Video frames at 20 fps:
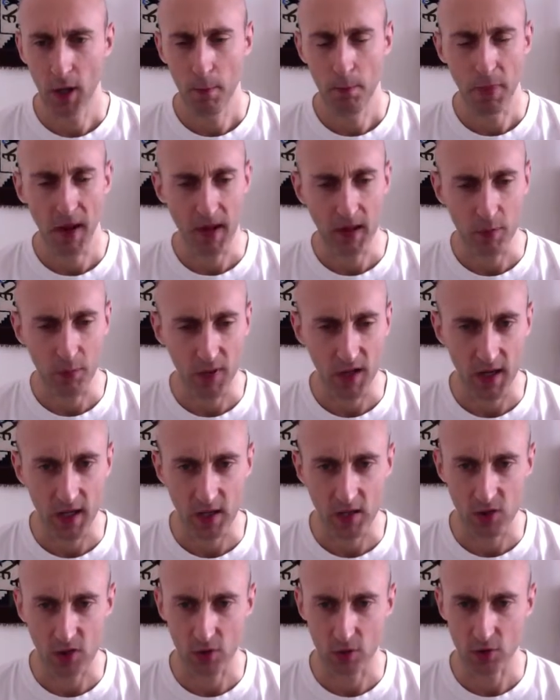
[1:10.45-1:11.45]
baked
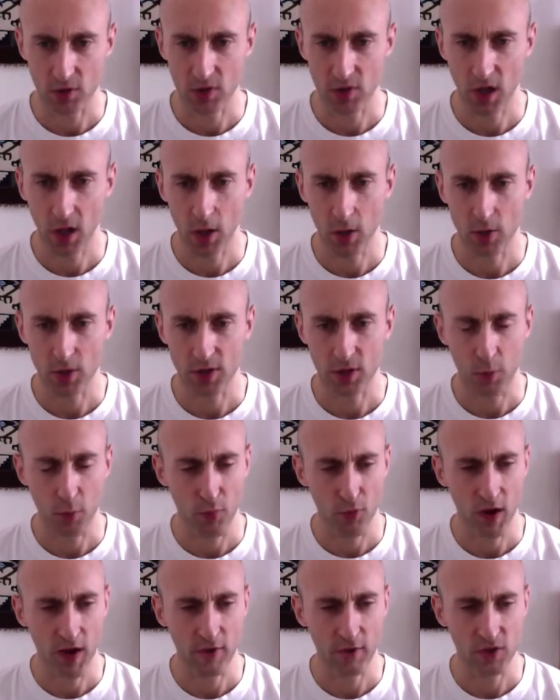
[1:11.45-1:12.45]
beans on toast and
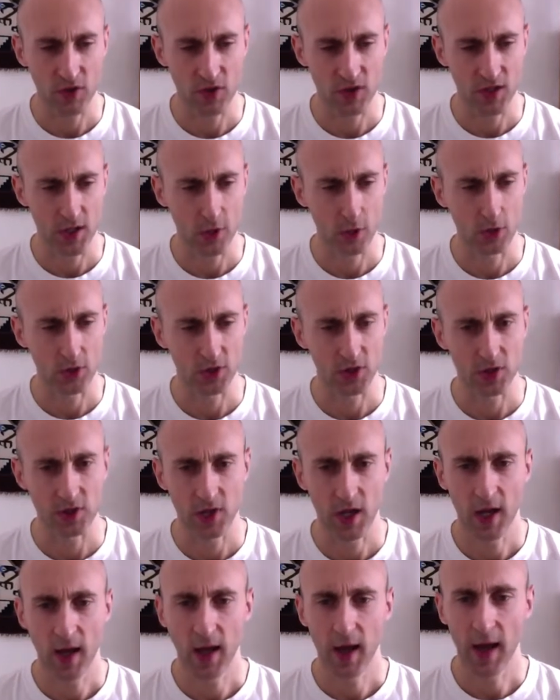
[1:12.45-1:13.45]
breakfast cereals
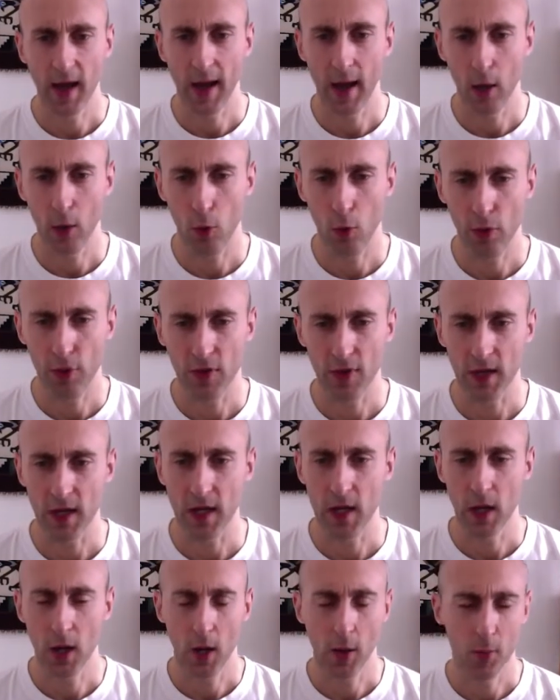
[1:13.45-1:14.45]
as
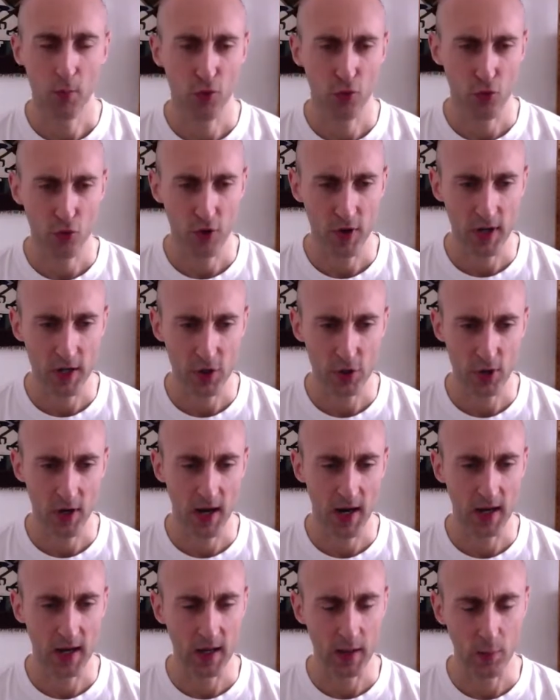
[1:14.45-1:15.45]
healthy
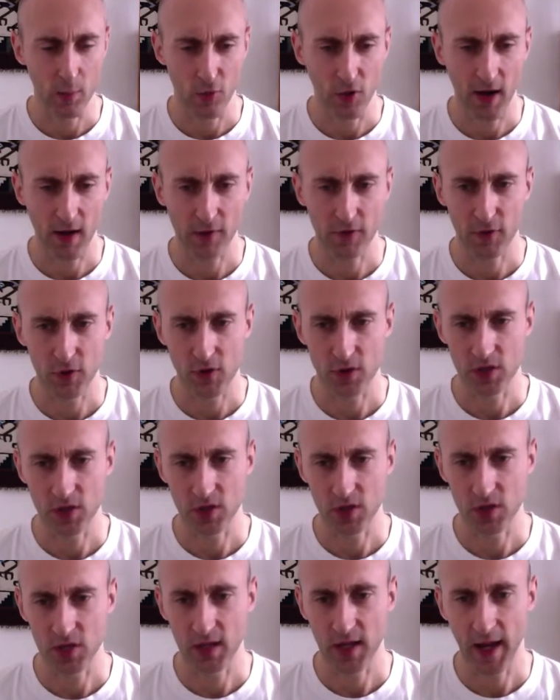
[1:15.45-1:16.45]
pre-training breakfast
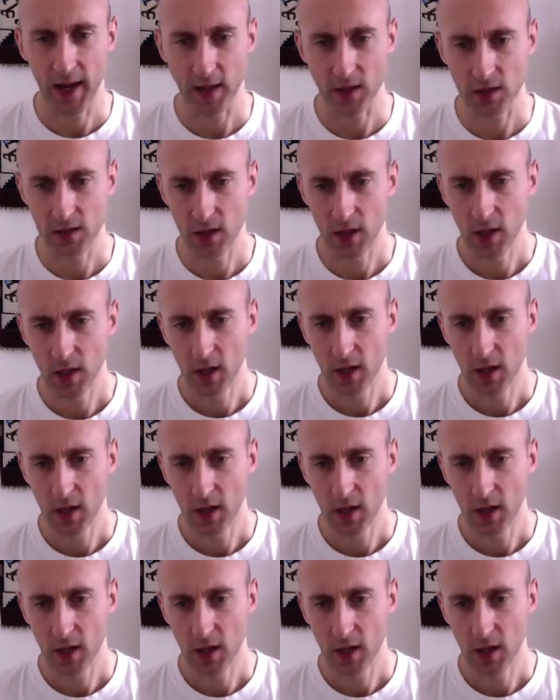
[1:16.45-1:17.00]
and snacks.